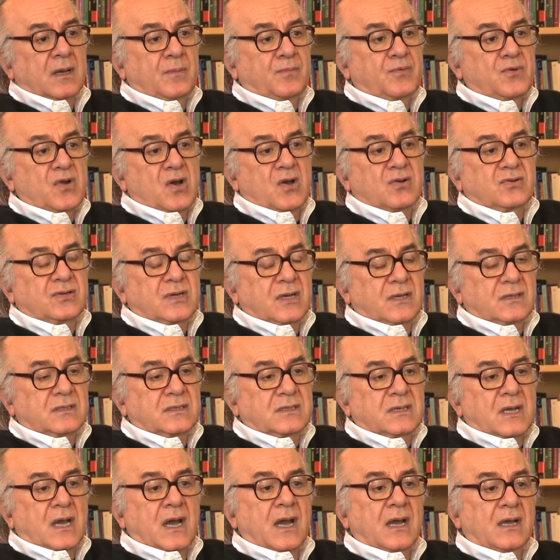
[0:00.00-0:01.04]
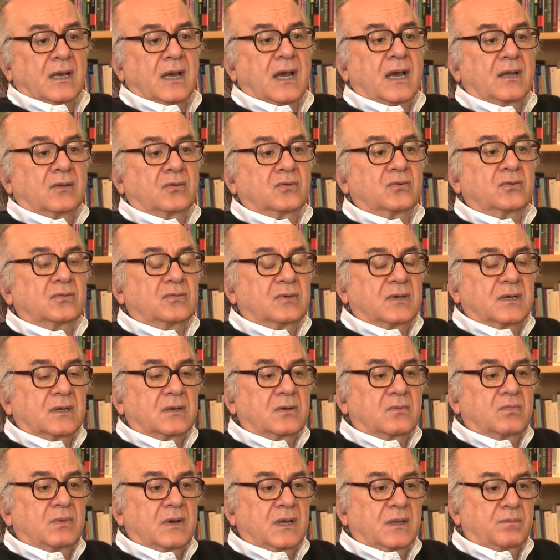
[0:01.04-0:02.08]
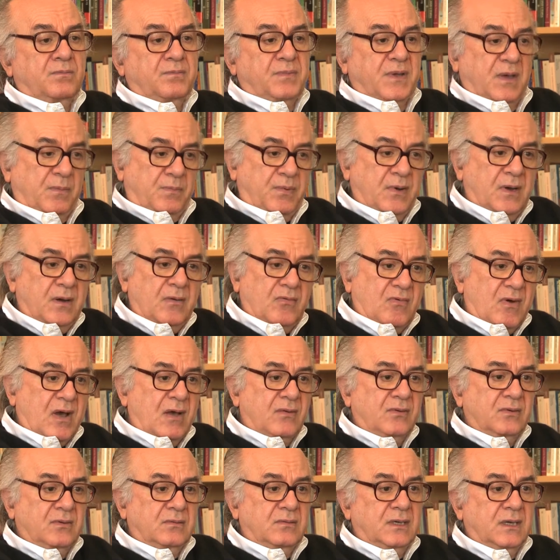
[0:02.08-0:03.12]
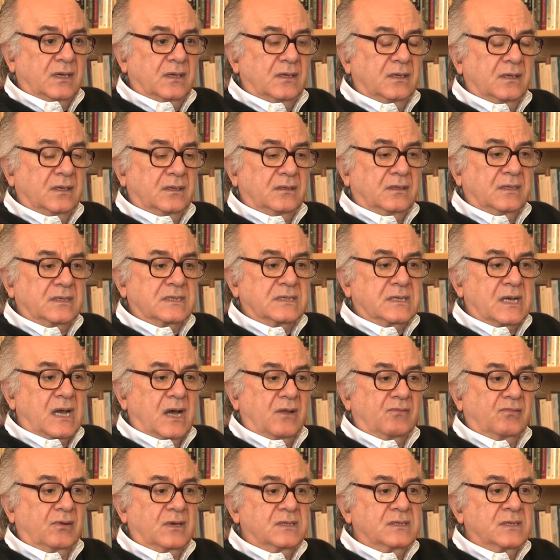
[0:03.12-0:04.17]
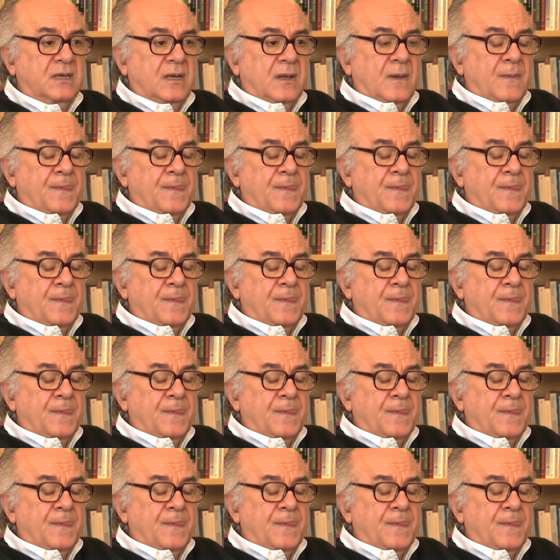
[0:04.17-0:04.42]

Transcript: projects, I had to work with people around the world in these countries,